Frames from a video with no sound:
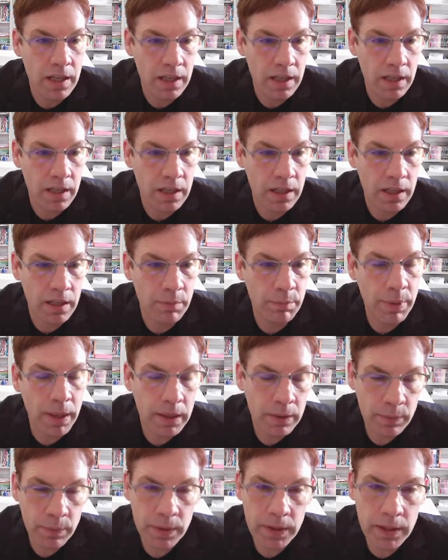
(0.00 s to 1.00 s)

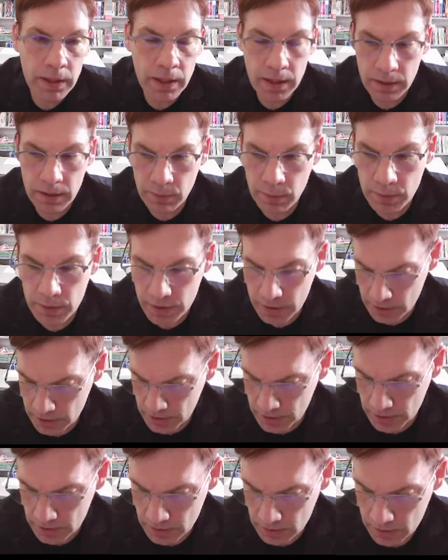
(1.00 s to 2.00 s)
Back when I
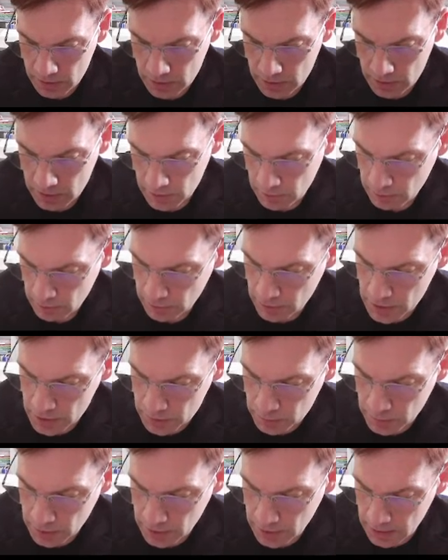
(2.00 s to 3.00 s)
was
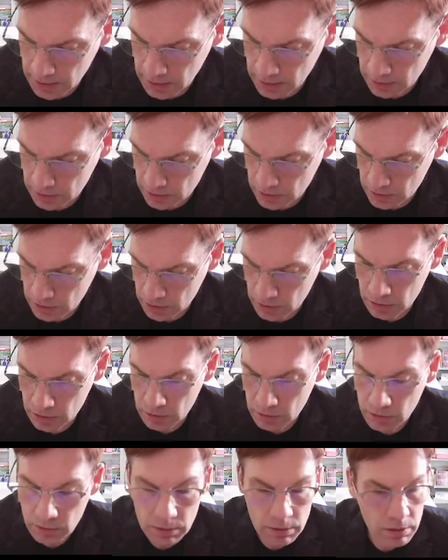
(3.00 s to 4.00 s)
first beginning
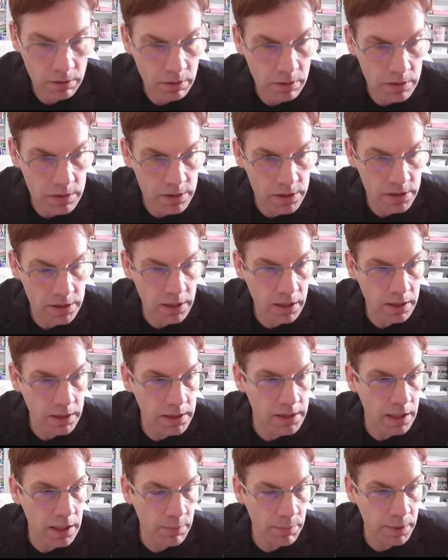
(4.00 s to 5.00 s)
to
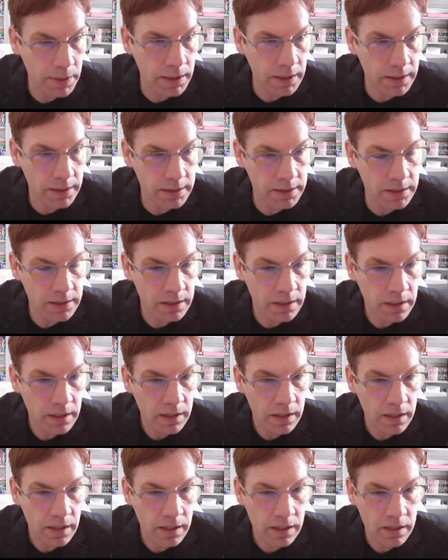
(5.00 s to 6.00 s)
study Japanese,
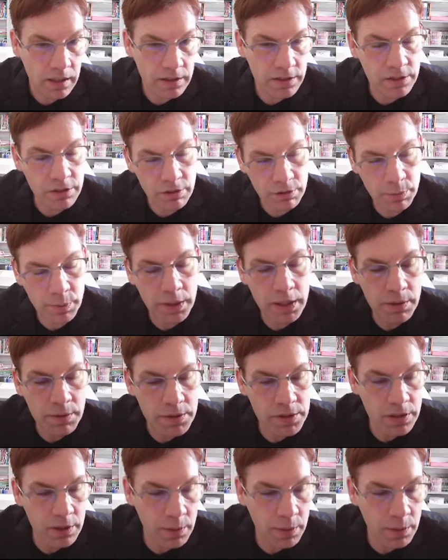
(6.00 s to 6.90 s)
when I was